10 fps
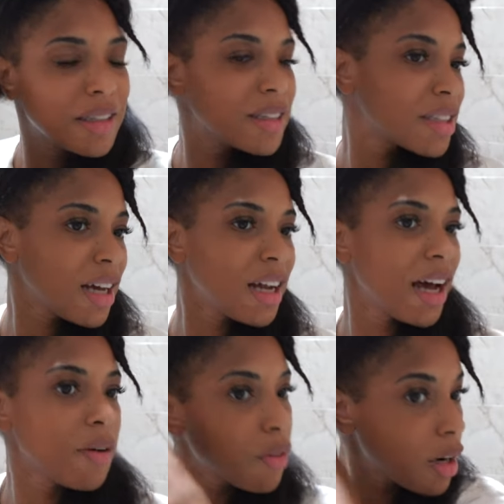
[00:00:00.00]
It's kind of
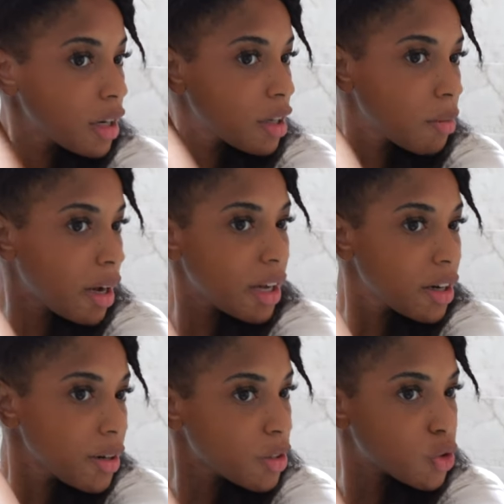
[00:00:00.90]
ironic. My
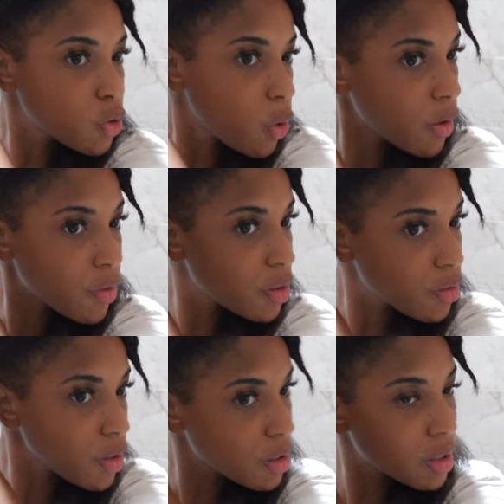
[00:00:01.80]
hair is growing for the
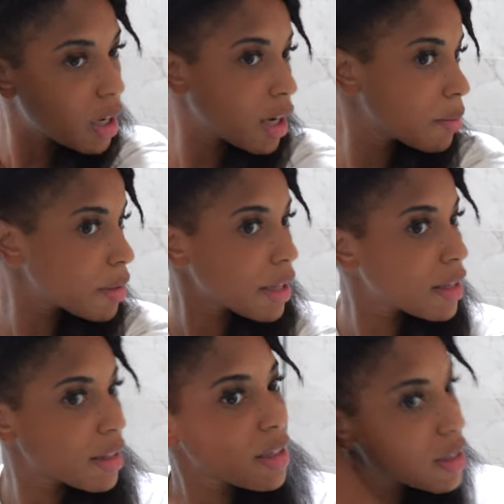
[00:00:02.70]
first time
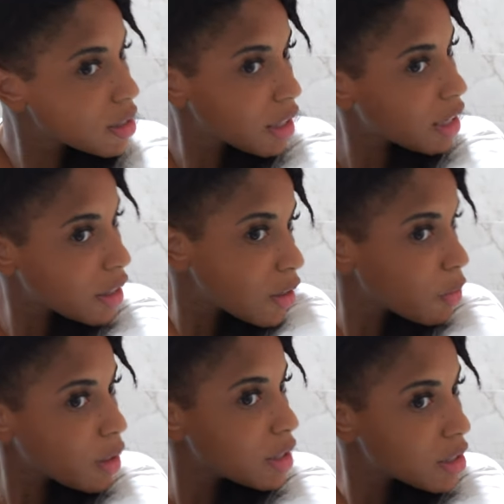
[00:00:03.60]
like this, like
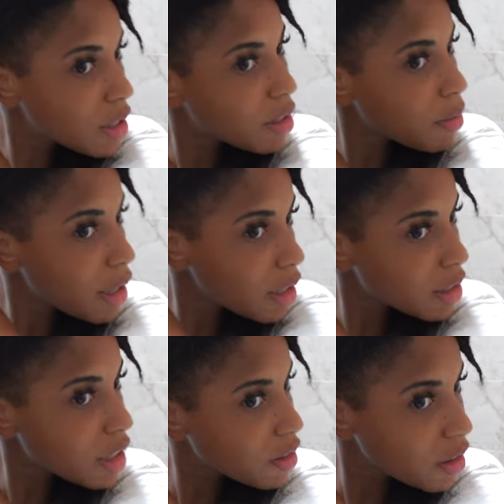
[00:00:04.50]
crazy in my
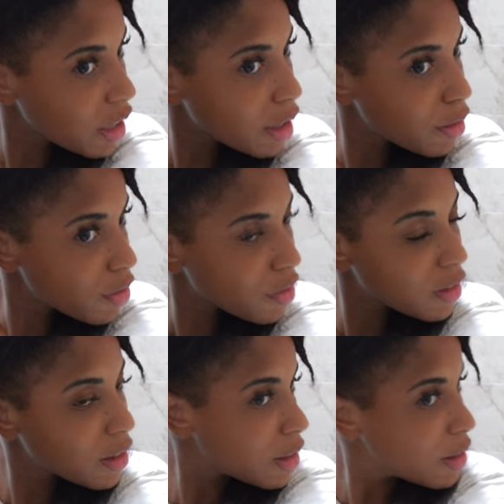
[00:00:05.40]
entire life.
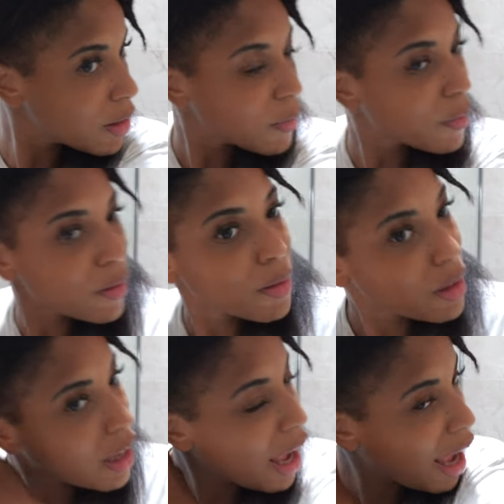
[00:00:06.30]

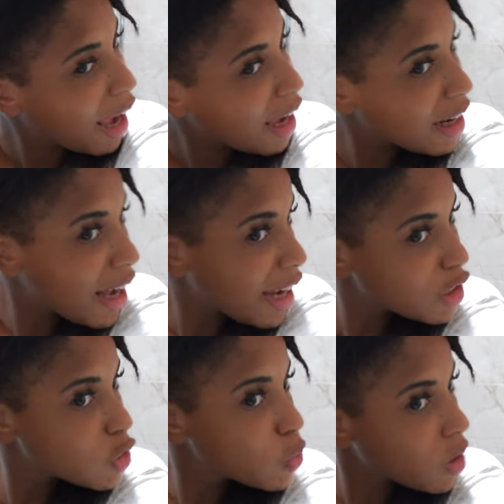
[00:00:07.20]
And
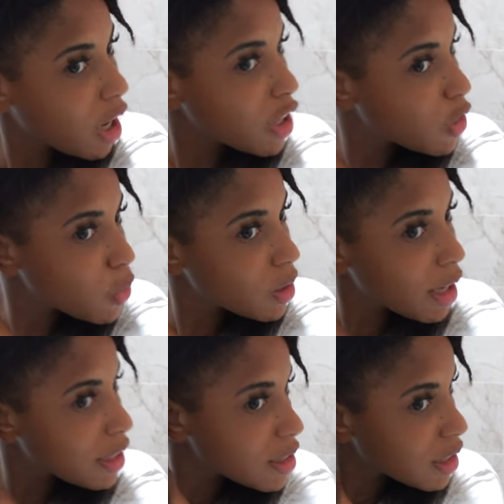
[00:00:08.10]
I do not
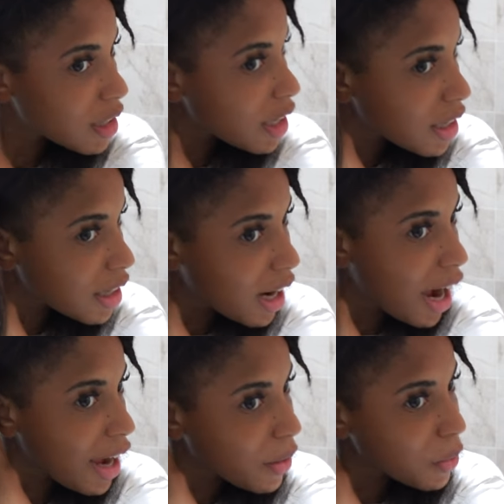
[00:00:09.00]
utilize it. Like,
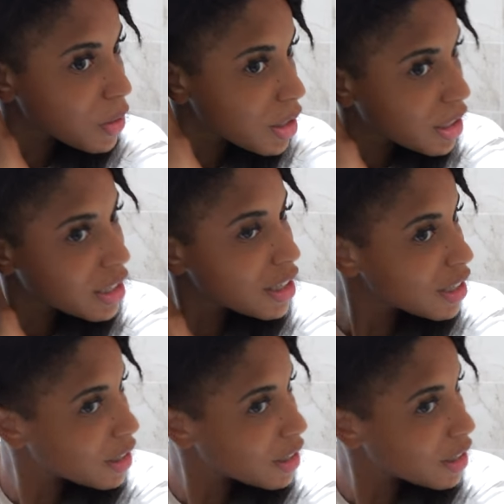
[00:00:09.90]
I don't